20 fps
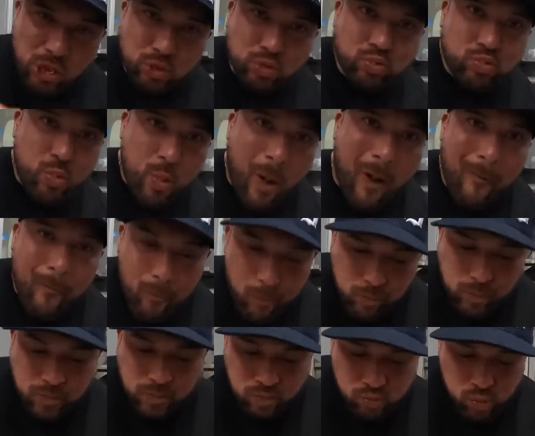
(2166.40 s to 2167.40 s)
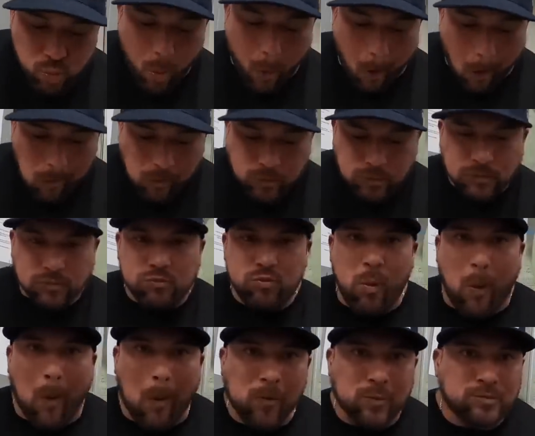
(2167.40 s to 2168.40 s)
Sold out. Sold out. All
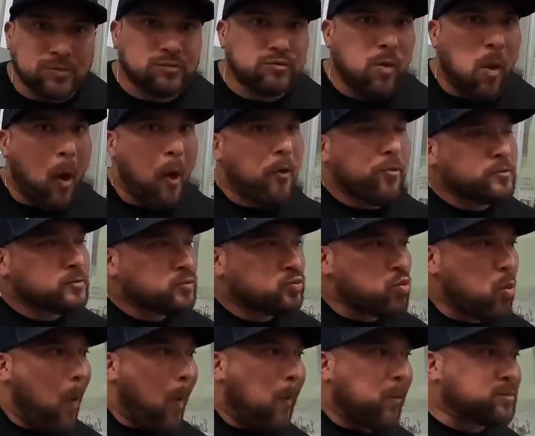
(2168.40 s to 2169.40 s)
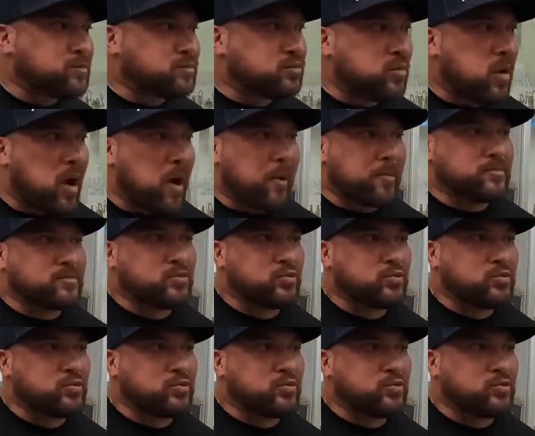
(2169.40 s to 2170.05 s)
right, man. Okay, I just wow.